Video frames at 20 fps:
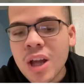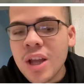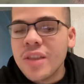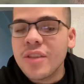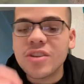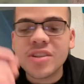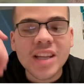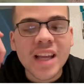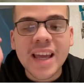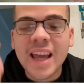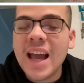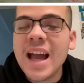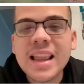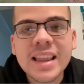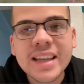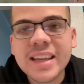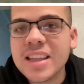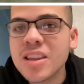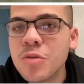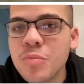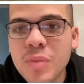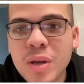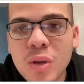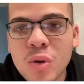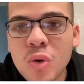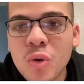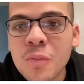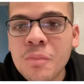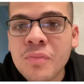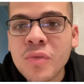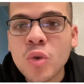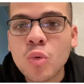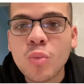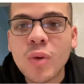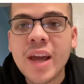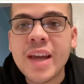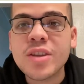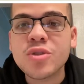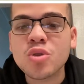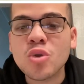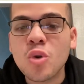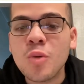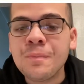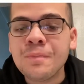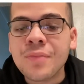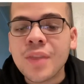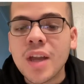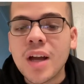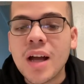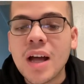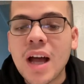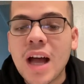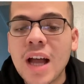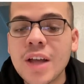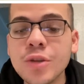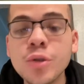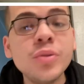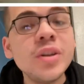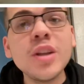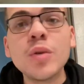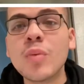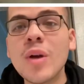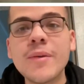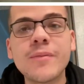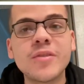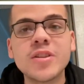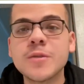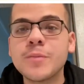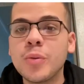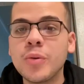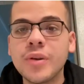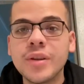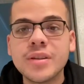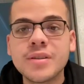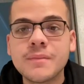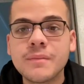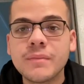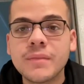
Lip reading: There's a cowlick in the middle, right? So you need reference points.